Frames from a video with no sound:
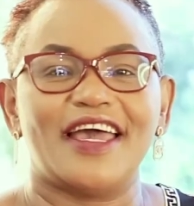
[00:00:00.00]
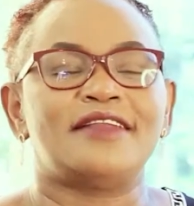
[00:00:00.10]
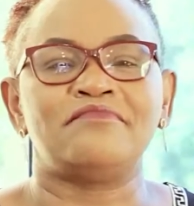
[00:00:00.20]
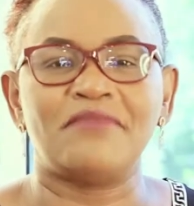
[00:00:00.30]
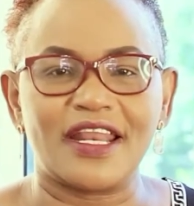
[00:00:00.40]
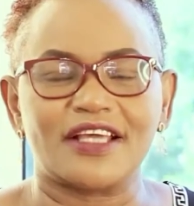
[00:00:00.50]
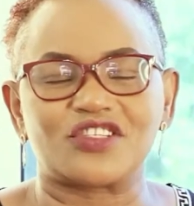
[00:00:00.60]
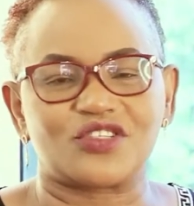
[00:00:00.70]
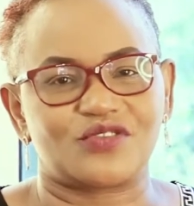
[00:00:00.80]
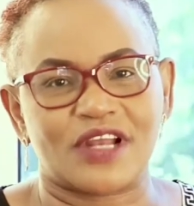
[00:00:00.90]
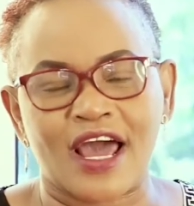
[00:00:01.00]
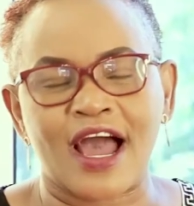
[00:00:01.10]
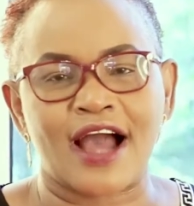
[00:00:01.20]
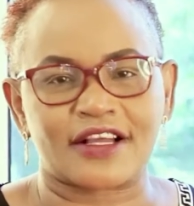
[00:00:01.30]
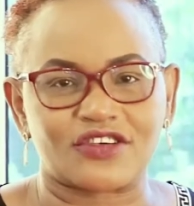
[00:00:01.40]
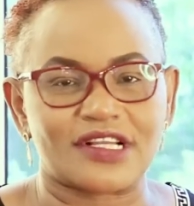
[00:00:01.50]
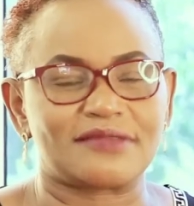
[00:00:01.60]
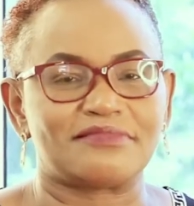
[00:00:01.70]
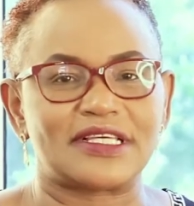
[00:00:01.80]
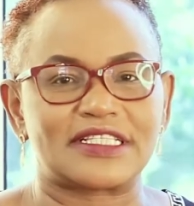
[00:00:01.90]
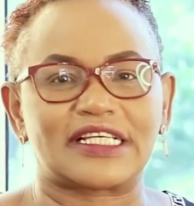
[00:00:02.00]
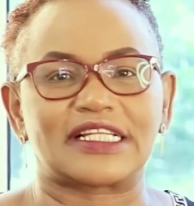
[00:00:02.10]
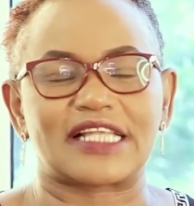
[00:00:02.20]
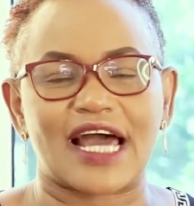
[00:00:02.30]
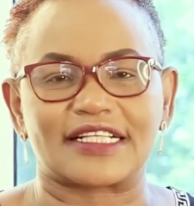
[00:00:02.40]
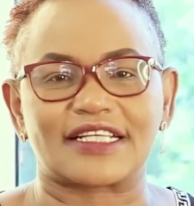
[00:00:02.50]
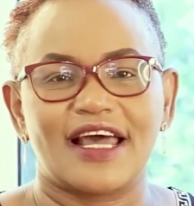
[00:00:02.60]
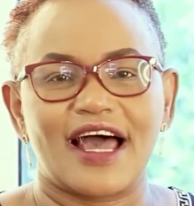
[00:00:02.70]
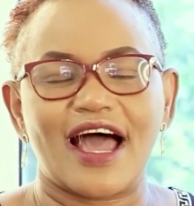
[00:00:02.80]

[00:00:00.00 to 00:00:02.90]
and many children are actually missing that.